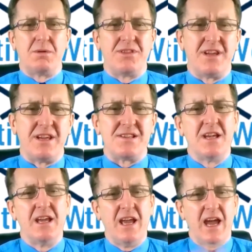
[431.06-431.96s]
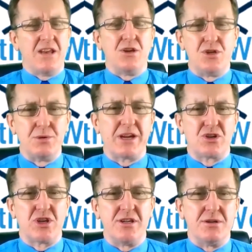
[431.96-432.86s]
with these and you do
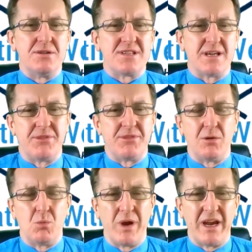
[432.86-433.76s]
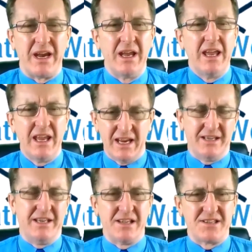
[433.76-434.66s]
actually do something where
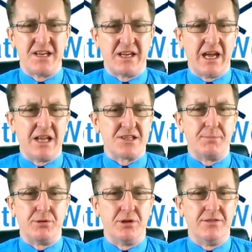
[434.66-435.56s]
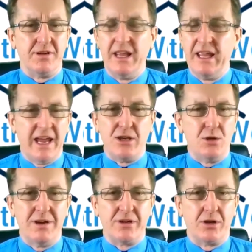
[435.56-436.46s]
it does need council approval and
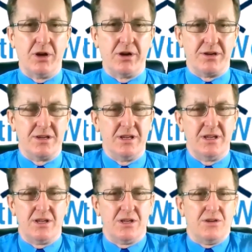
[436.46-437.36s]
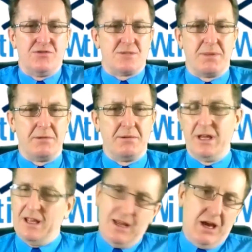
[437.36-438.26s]
you haven't got it? You've just been,
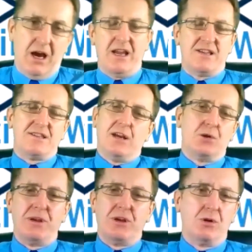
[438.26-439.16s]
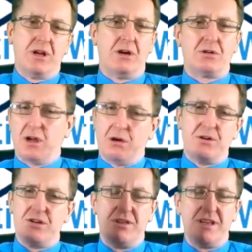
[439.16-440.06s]
oh yes, that'll be good, I'll go
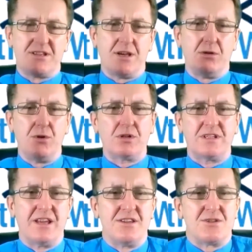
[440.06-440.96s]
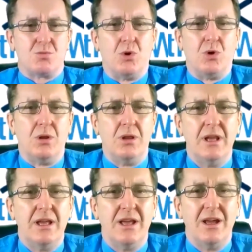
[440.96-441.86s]
and do this, I'll knock down this wall,
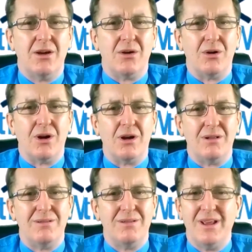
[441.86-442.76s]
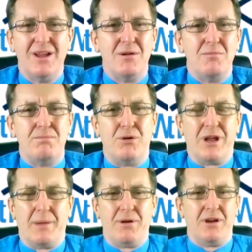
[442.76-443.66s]
or I'll put
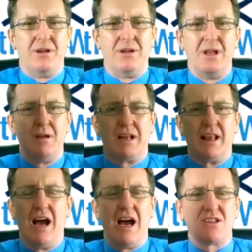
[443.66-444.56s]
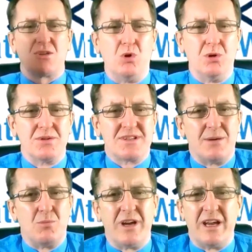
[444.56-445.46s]
up a glass wall
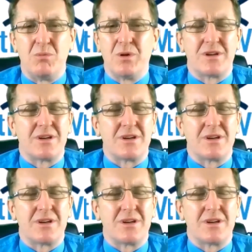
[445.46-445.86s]
somewhere.